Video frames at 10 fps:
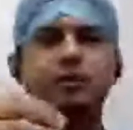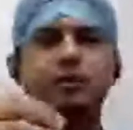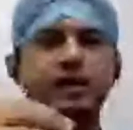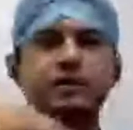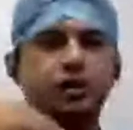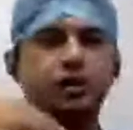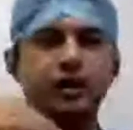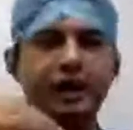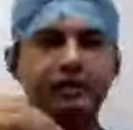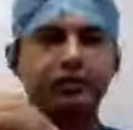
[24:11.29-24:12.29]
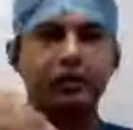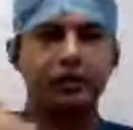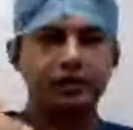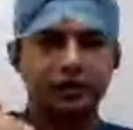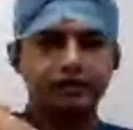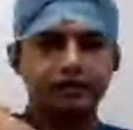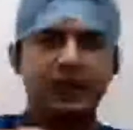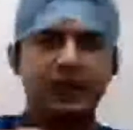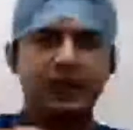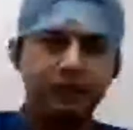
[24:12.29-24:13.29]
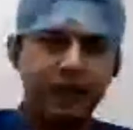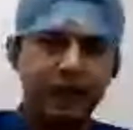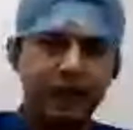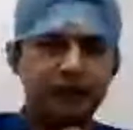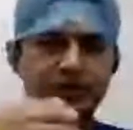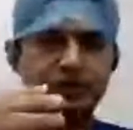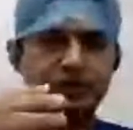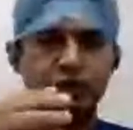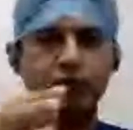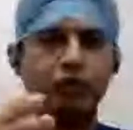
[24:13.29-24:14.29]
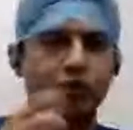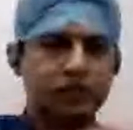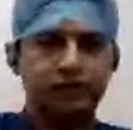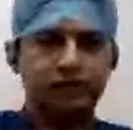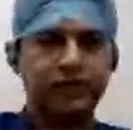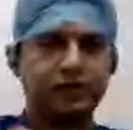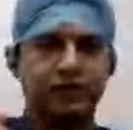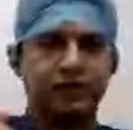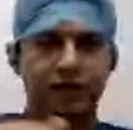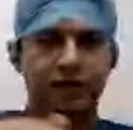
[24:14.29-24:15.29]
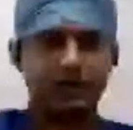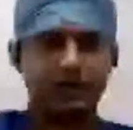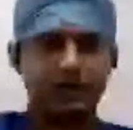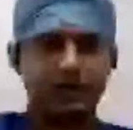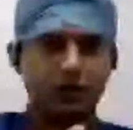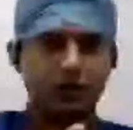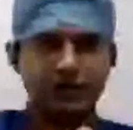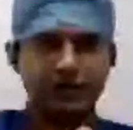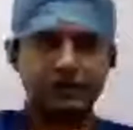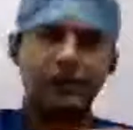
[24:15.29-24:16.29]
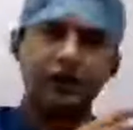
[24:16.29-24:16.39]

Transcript: but it's not a lifelong thing, and many patients who don't have any other hypertension otherwise,